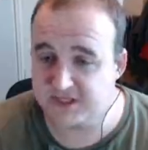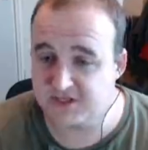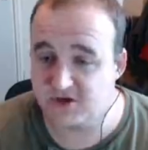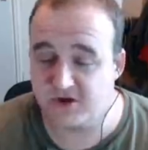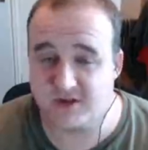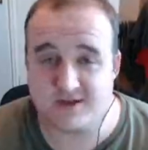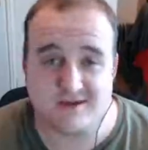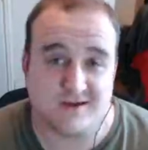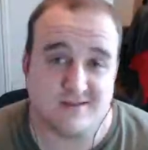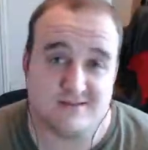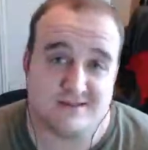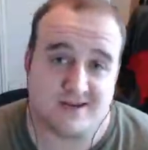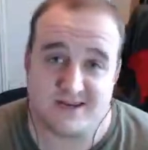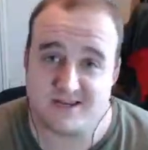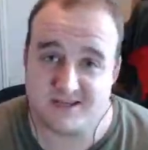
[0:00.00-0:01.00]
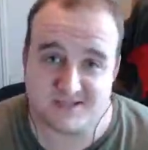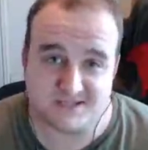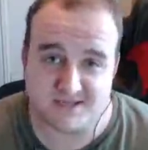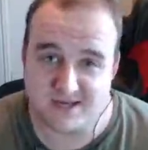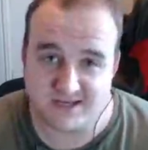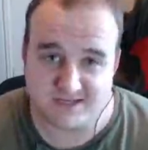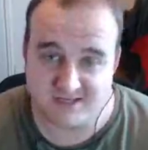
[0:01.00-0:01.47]
got a gun that he
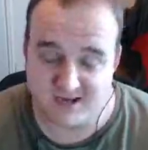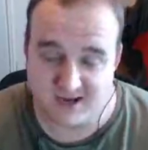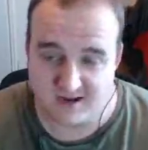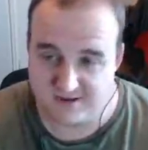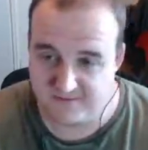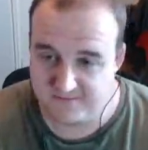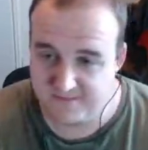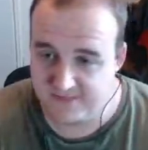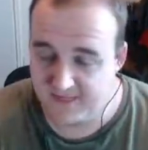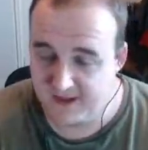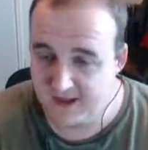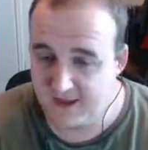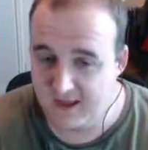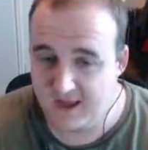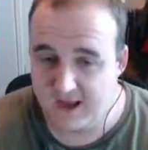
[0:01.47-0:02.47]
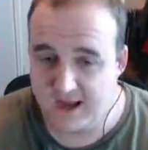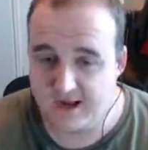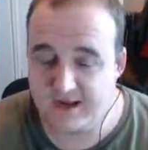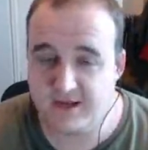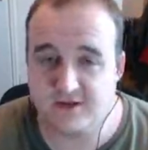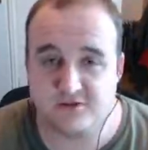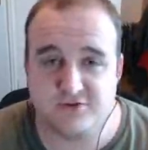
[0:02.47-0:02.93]
doesn't need to aim,
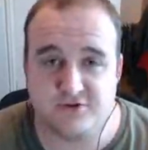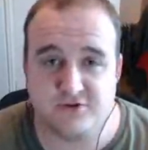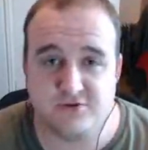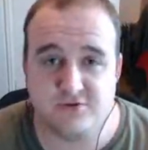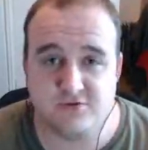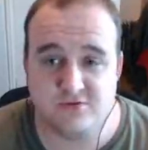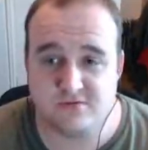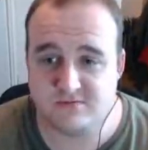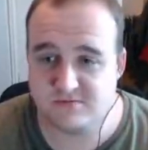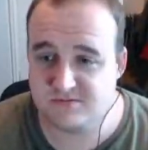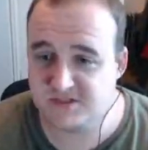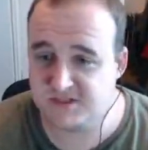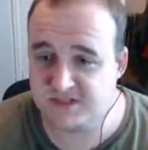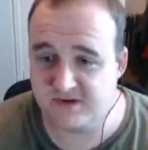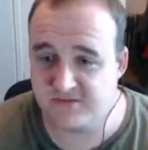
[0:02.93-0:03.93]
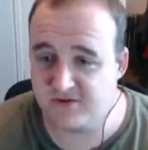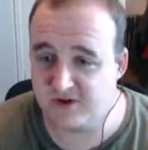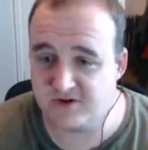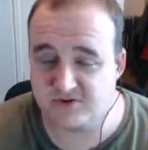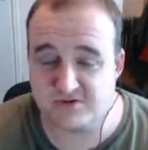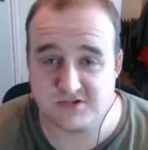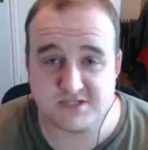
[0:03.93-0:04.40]
and he'll do
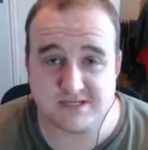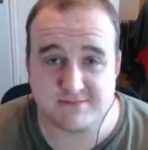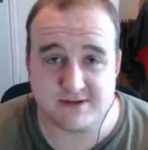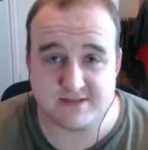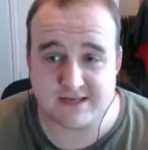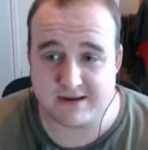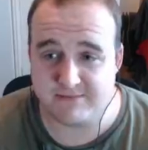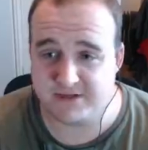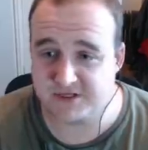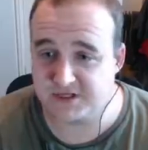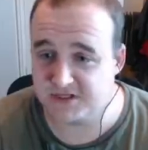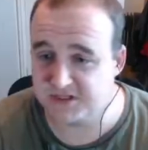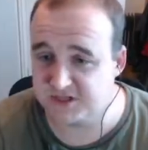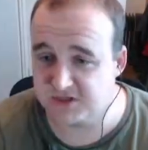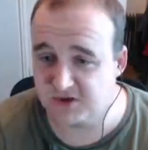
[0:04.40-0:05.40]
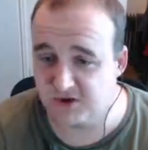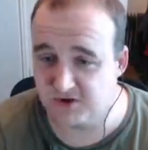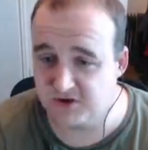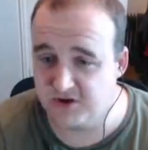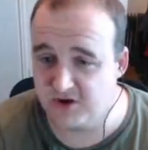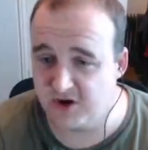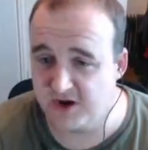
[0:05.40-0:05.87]
700 and something damage because he's got
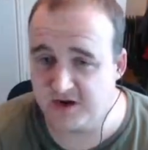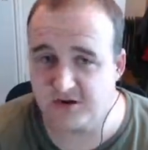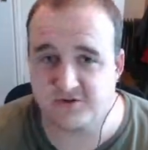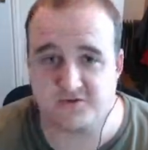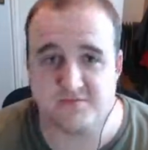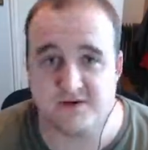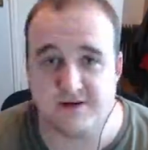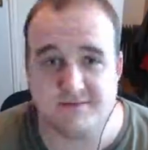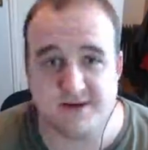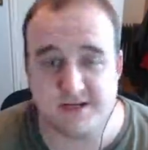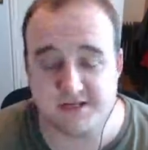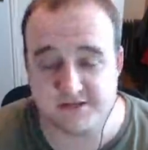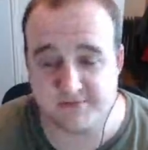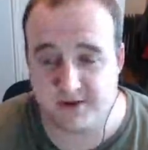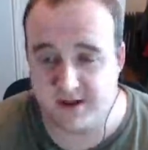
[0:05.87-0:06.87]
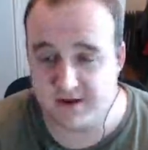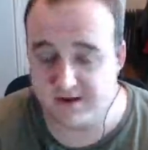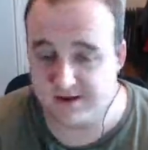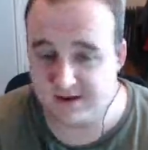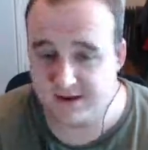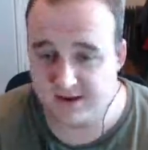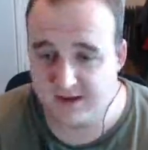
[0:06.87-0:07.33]
900 millimeters of
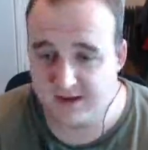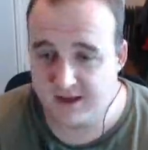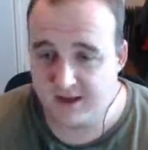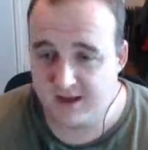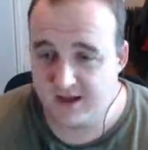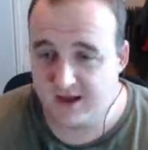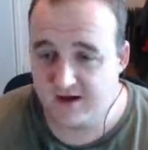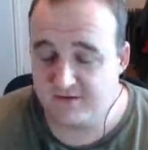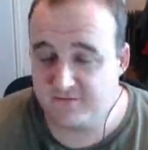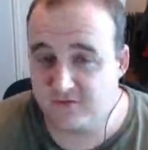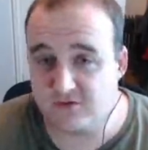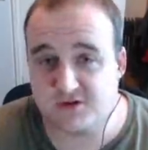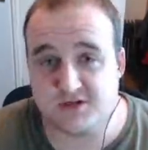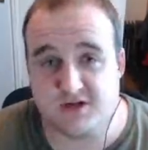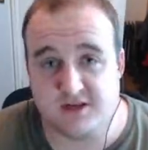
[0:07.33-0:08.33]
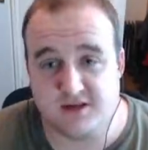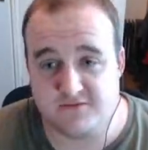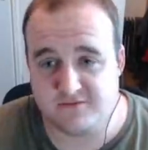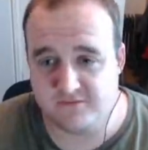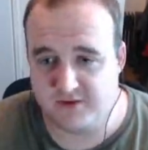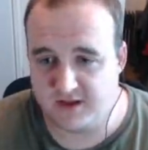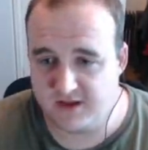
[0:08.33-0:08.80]
pen. Fortunately
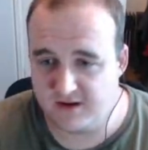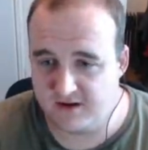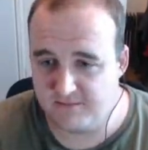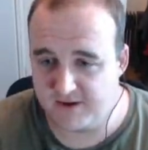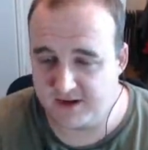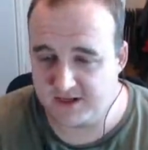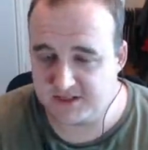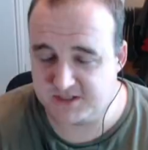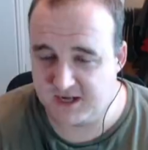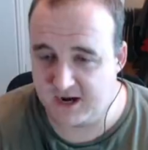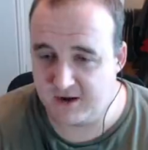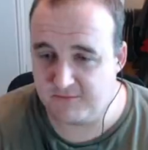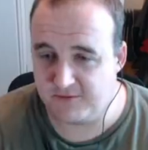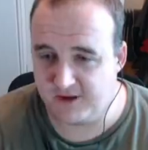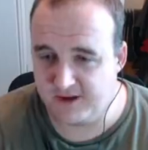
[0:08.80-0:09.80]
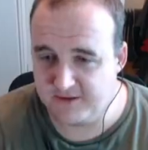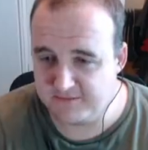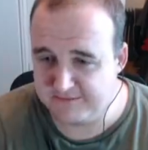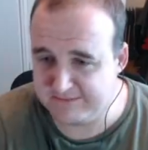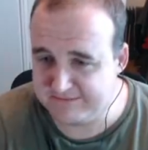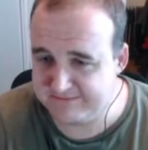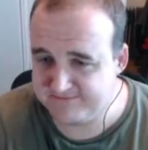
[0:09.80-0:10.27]
for me, I managed to outplay
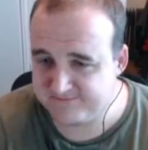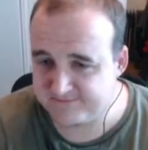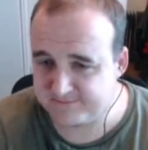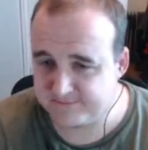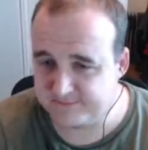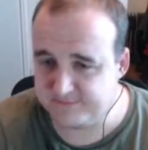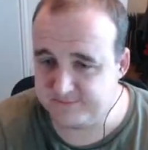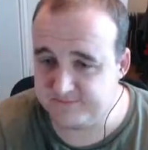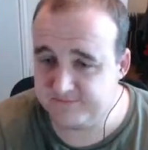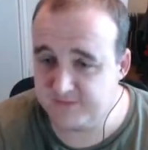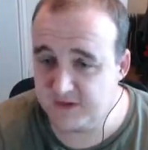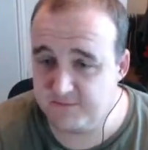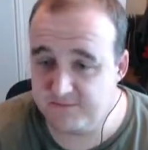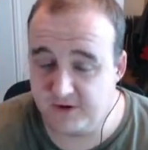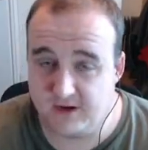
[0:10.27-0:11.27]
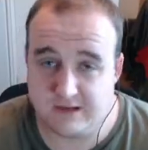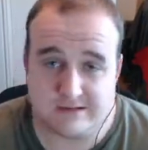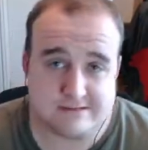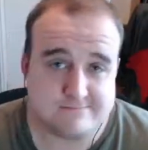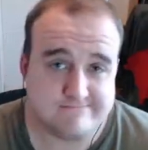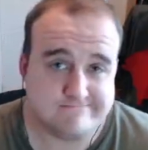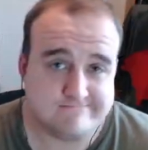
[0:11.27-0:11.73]
him, but
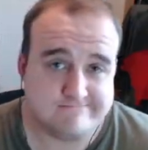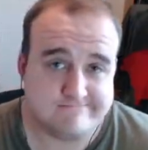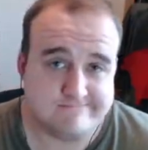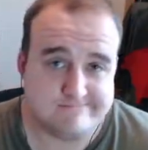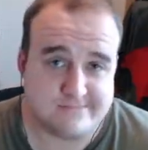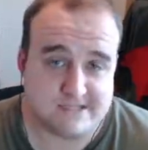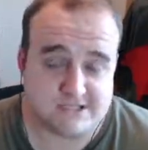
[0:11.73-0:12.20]
it's